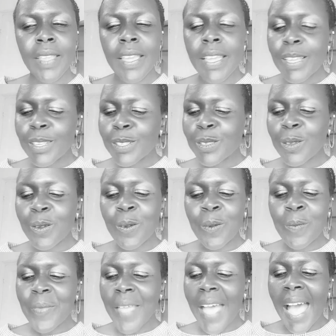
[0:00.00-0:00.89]

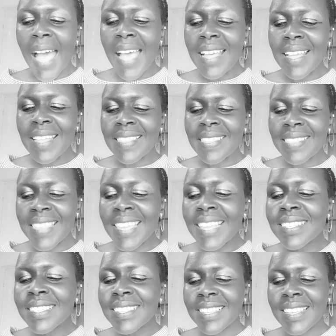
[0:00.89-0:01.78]
So
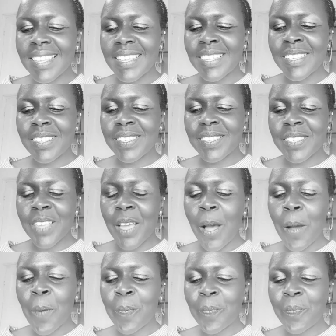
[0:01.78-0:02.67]
this is
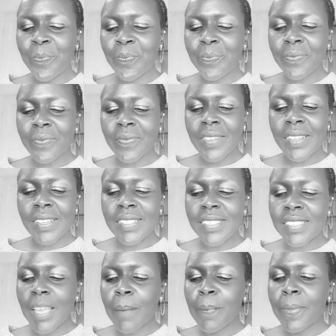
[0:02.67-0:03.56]

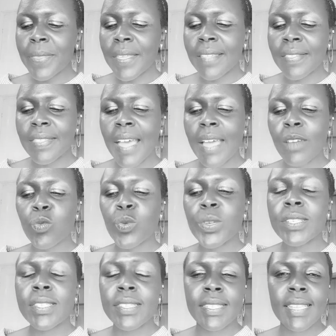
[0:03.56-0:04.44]
something that
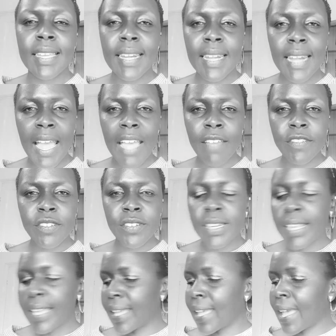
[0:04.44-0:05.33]
we see in life
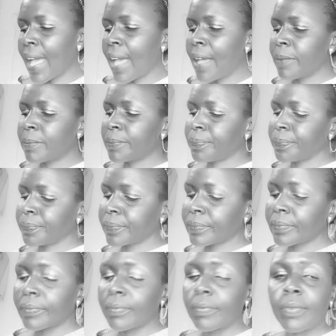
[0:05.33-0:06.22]
today, yeah?
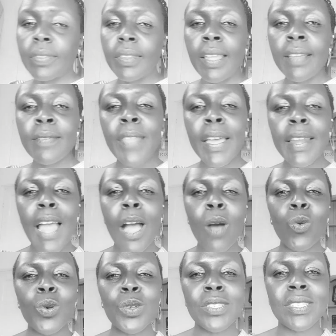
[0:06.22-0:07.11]
That I
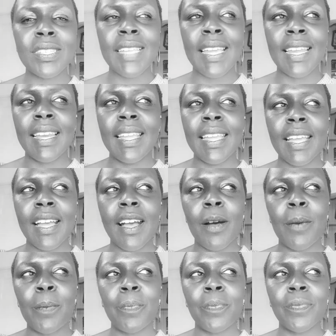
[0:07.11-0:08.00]
was telling
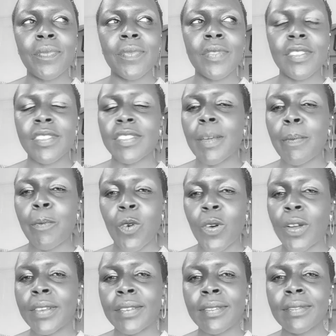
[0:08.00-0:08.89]

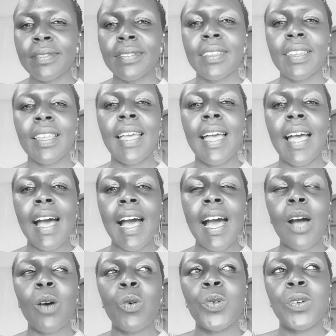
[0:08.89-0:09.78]
someone.
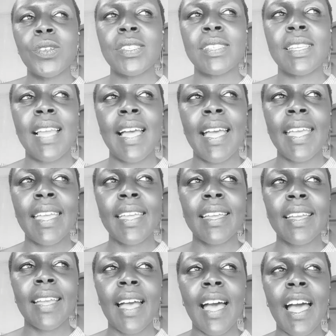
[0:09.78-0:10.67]
I was
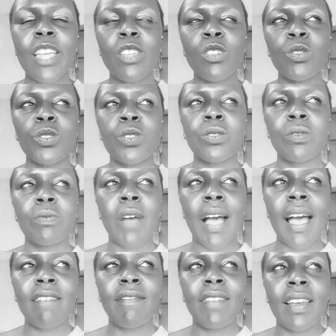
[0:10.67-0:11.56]
like, I used to
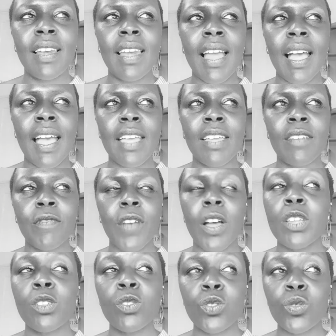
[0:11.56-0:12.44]

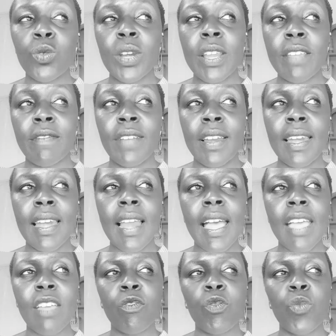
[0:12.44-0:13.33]
live a
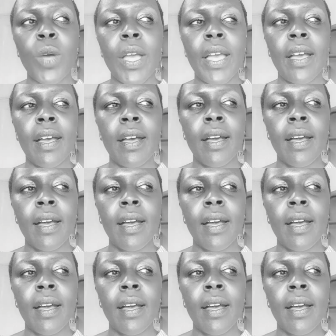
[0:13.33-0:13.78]
life where